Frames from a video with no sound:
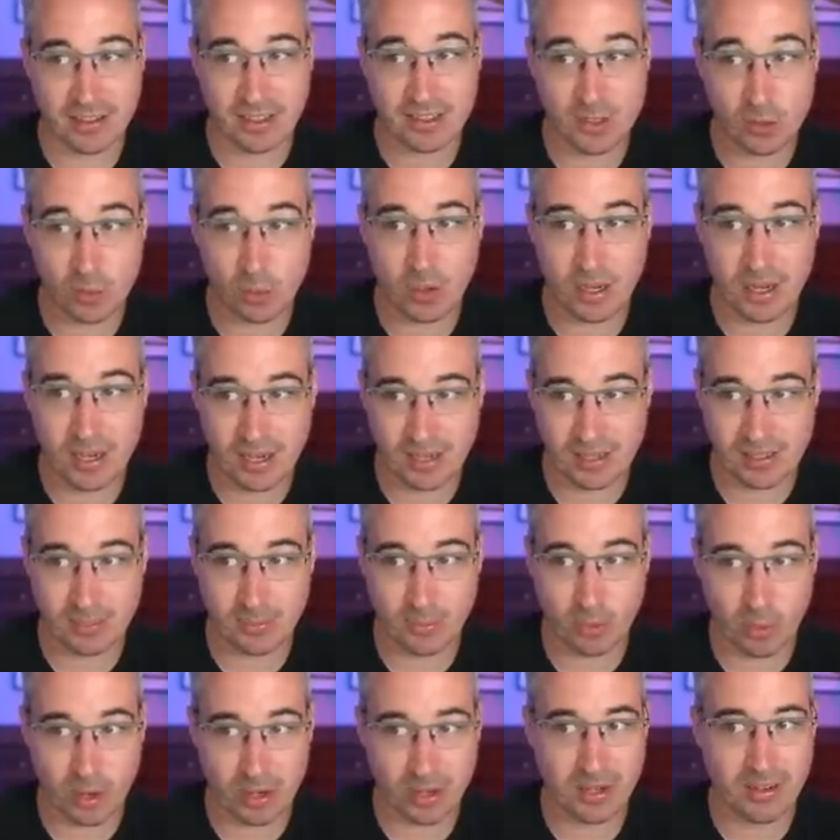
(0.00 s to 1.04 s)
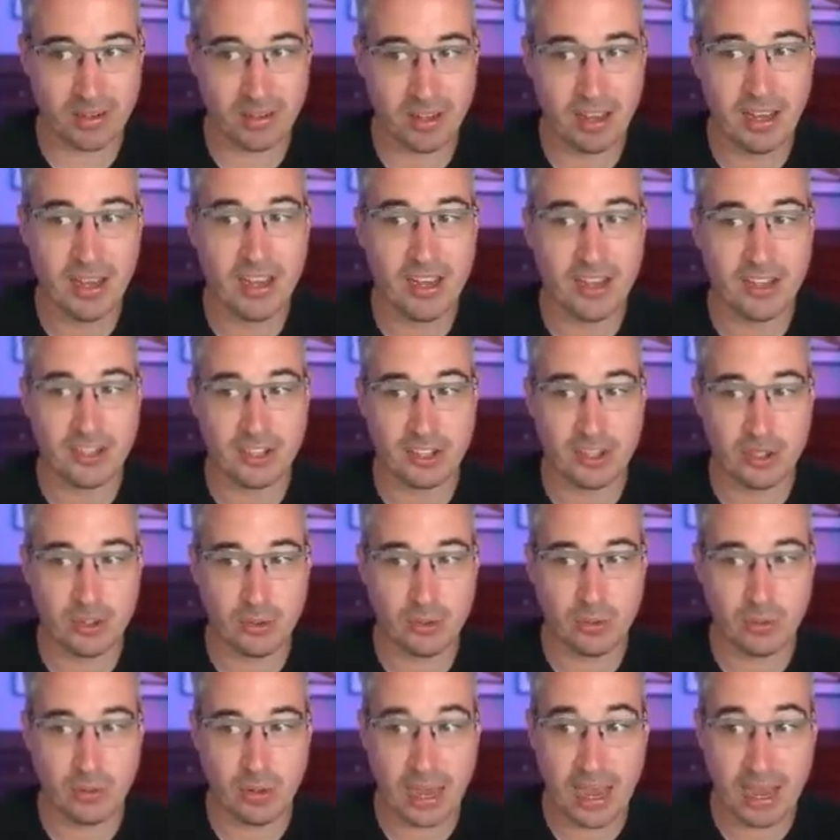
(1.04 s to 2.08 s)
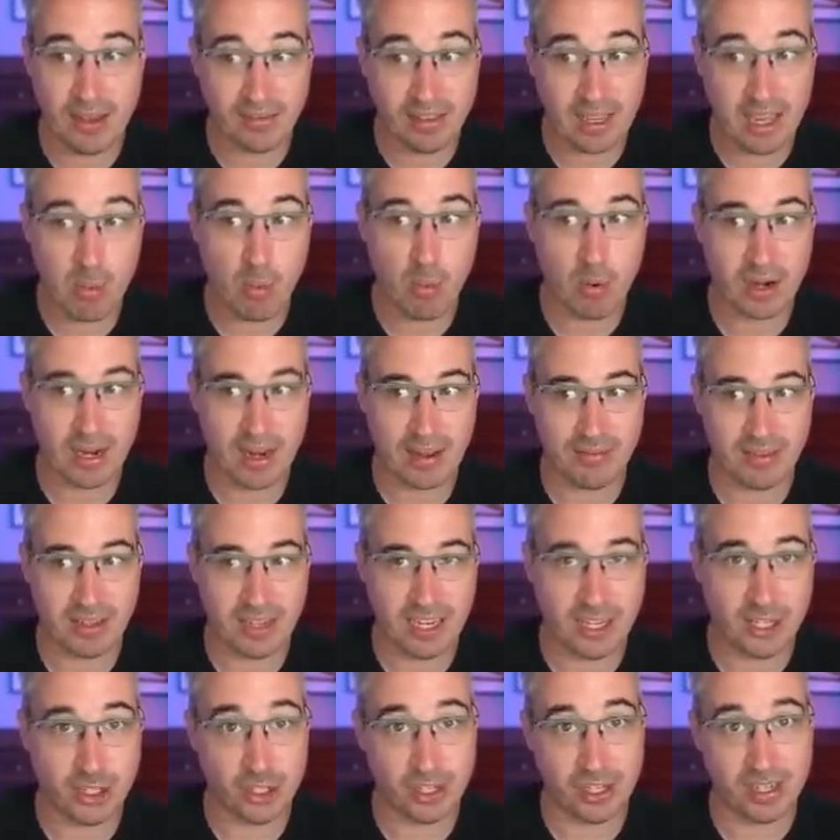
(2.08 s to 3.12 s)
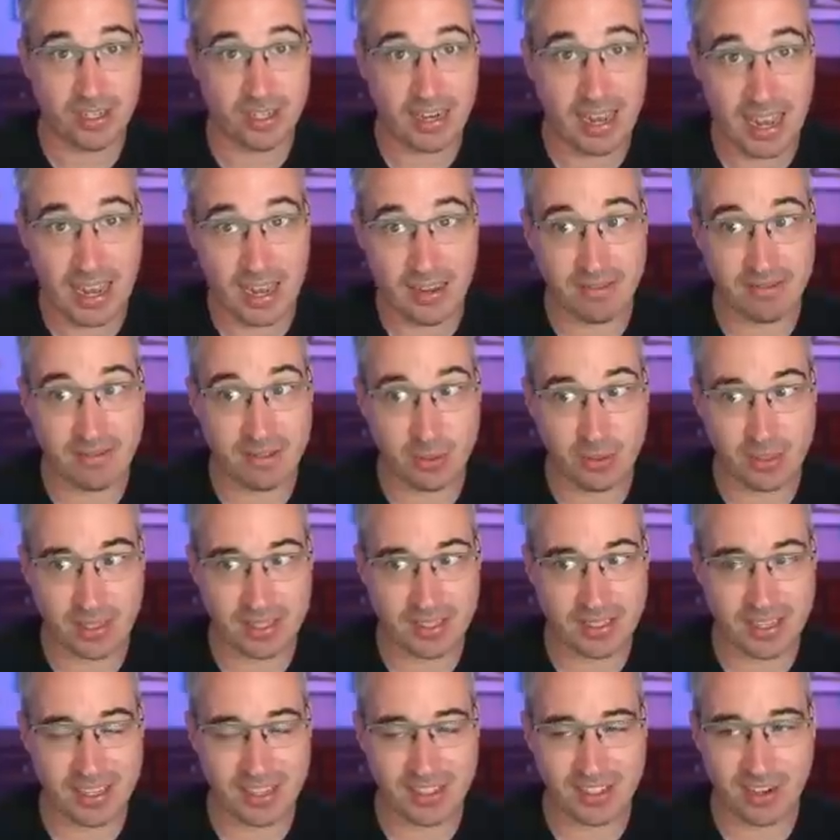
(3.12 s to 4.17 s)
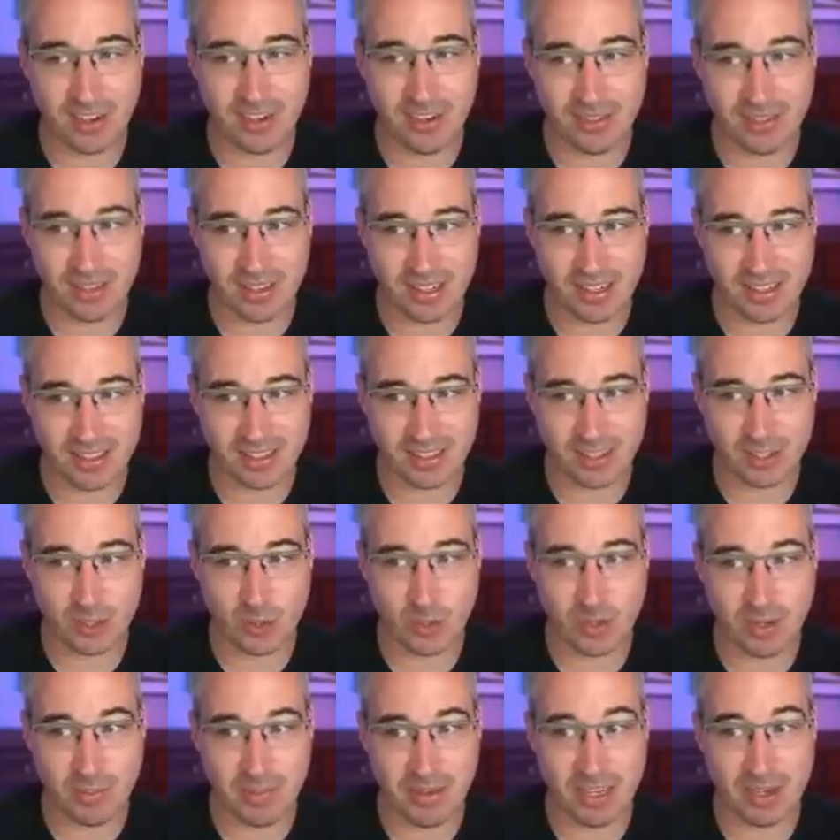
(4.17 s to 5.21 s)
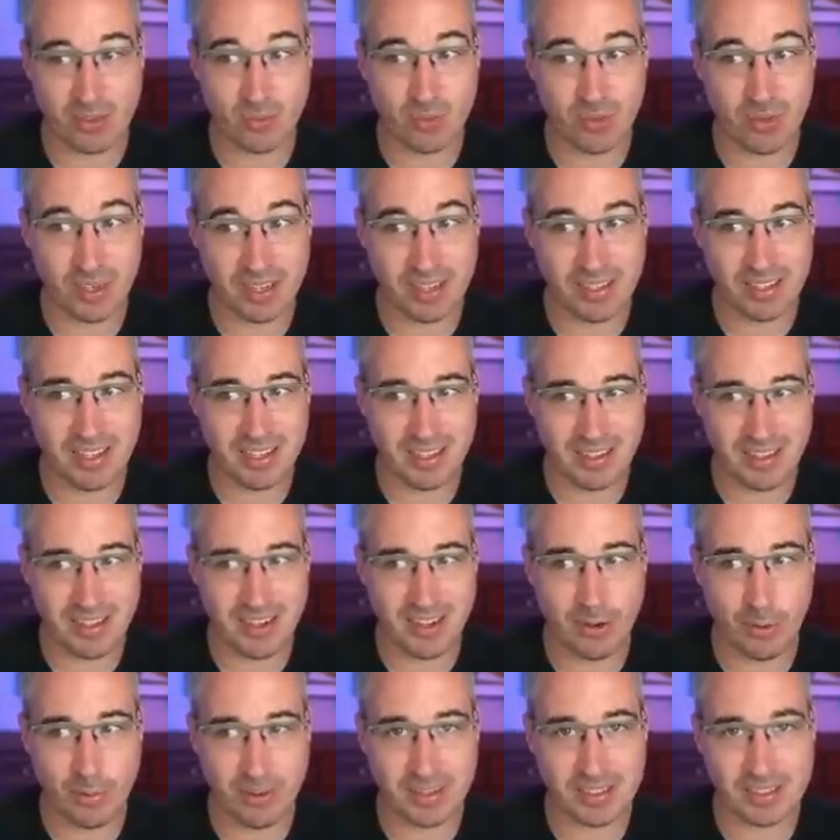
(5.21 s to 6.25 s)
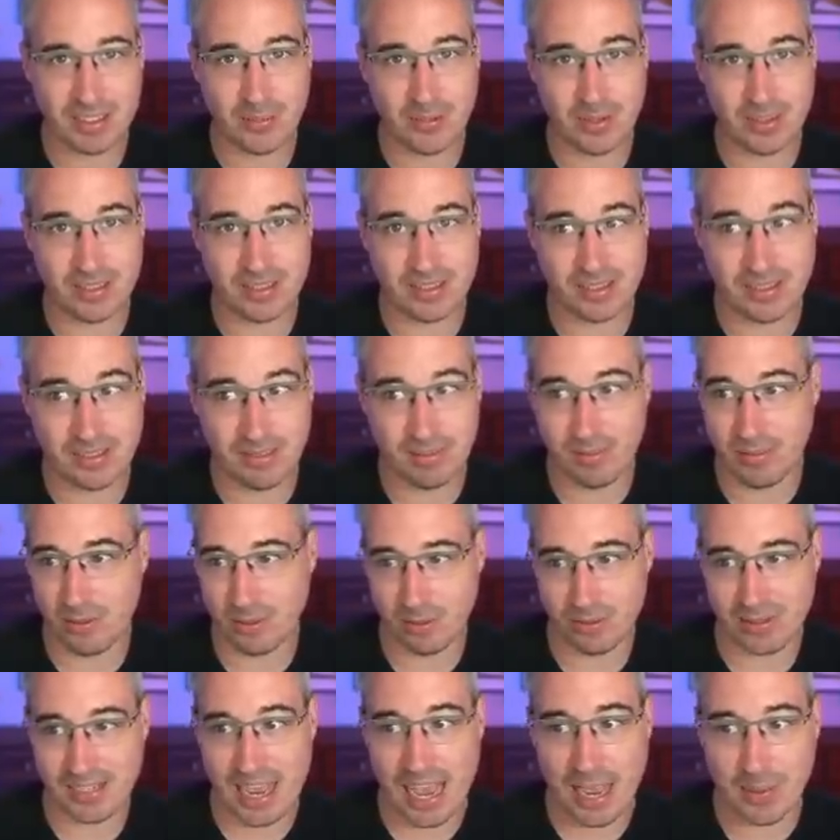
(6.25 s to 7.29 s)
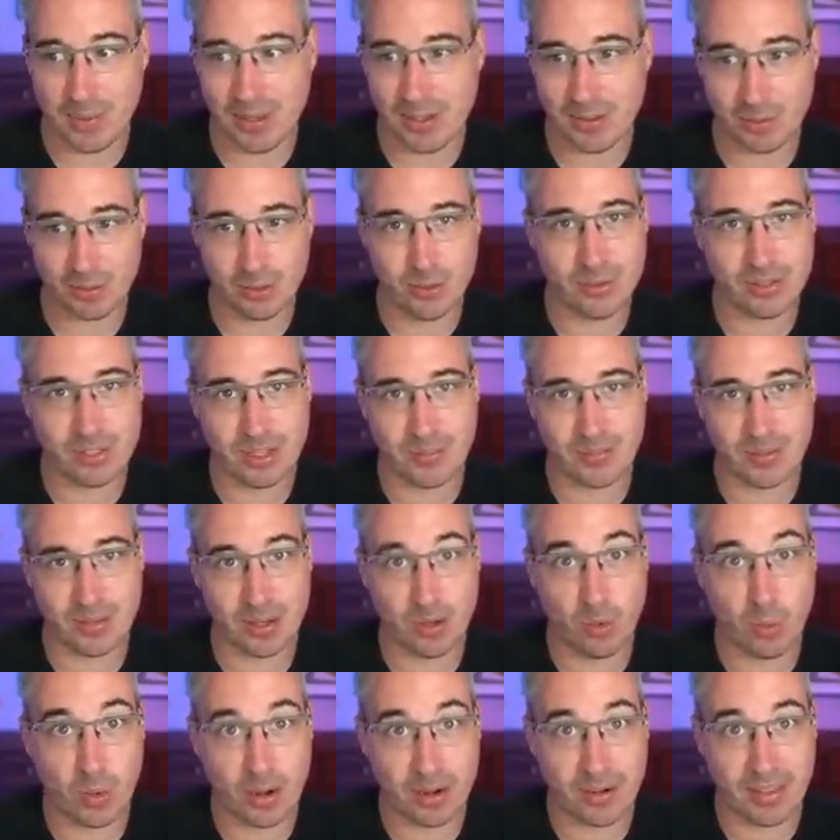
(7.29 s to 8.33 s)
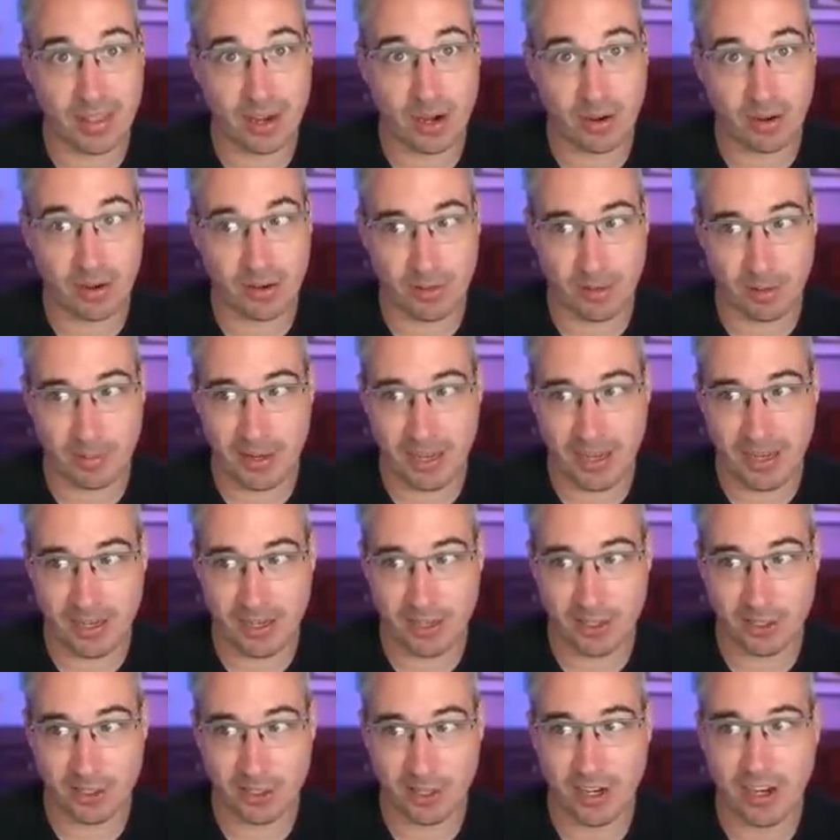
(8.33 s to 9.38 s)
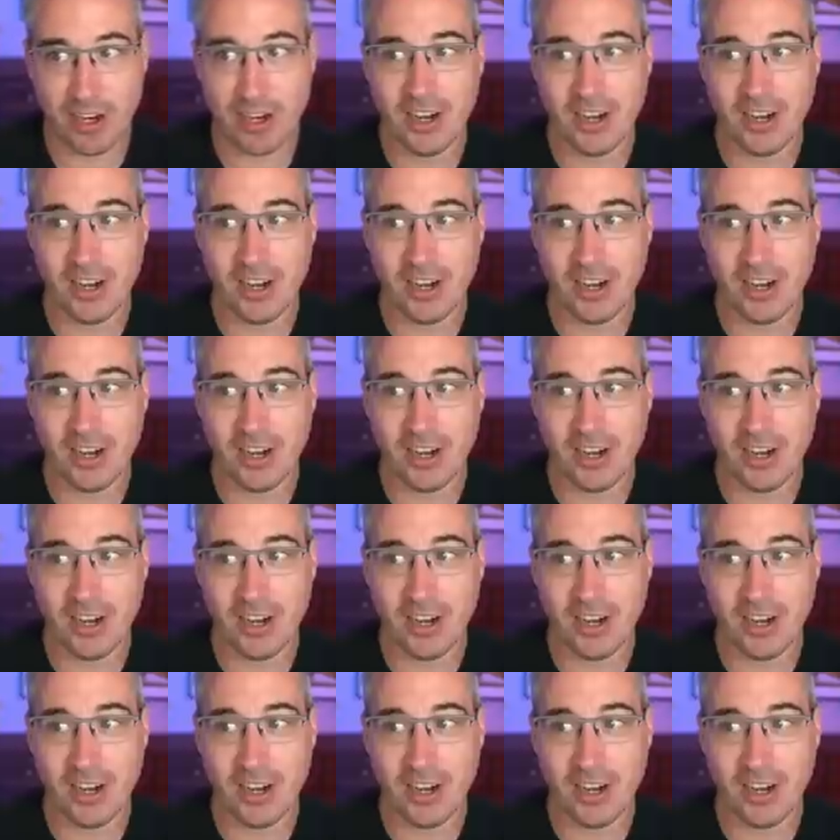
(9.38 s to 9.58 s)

And this is why it's important to have keyboard navigation and to have focus states on things because you want to make it really clear when someone's you know tabbing through something where they are on the page.